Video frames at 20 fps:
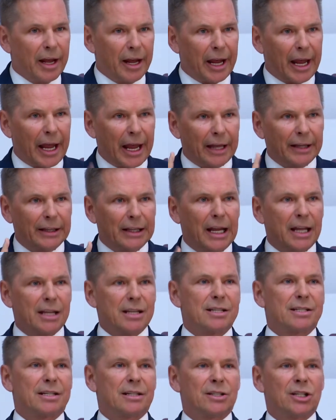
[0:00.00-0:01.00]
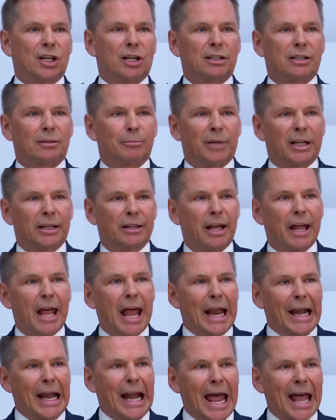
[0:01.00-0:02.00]
And ladies and gentlemen,
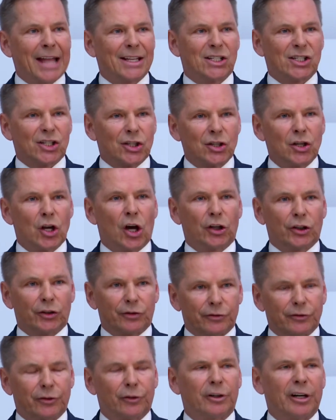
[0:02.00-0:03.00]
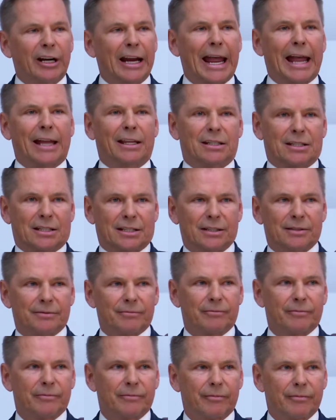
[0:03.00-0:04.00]
let's not forget
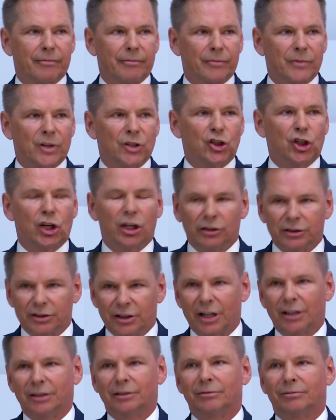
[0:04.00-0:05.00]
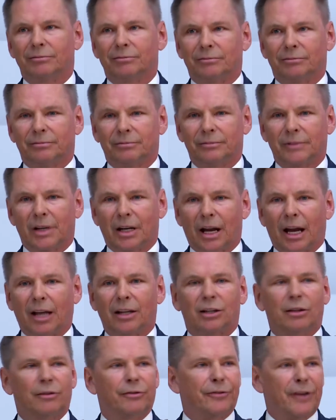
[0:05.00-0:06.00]
the children,
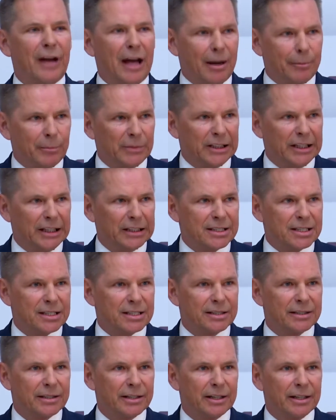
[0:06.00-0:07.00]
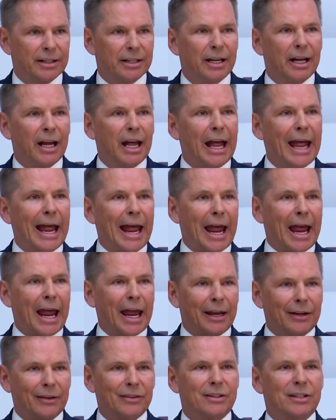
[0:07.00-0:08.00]
the families,
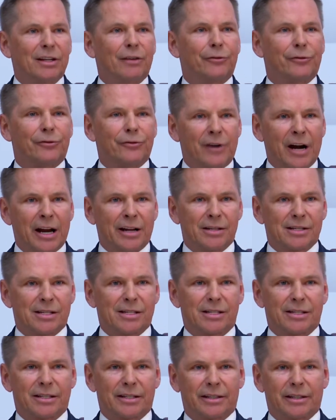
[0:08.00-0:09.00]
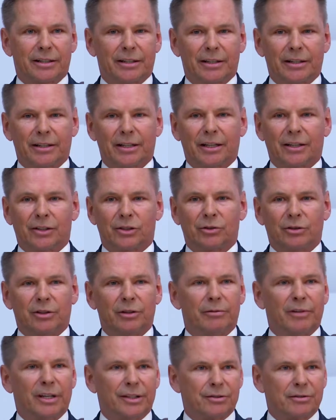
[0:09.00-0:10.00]
and the friends to the
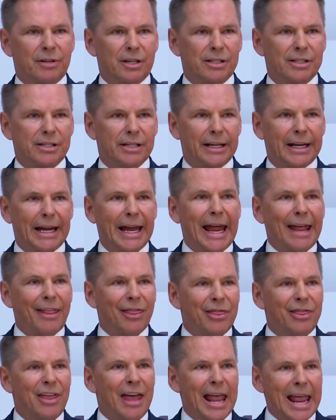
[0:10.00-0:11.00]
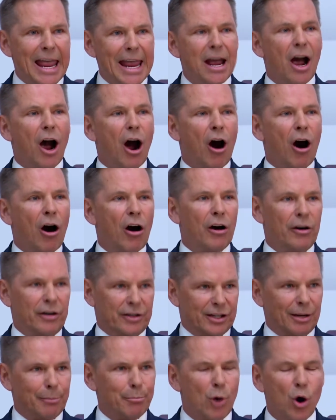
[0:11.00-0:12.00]
veterans. They are
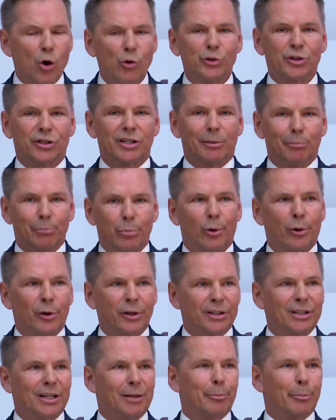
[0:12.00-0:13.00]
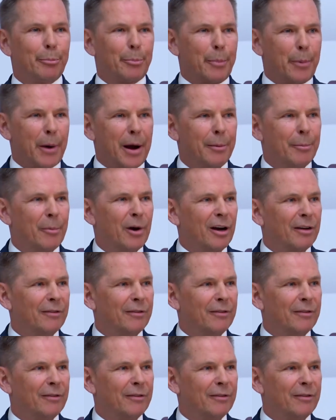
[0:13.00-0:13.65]
the most important, per my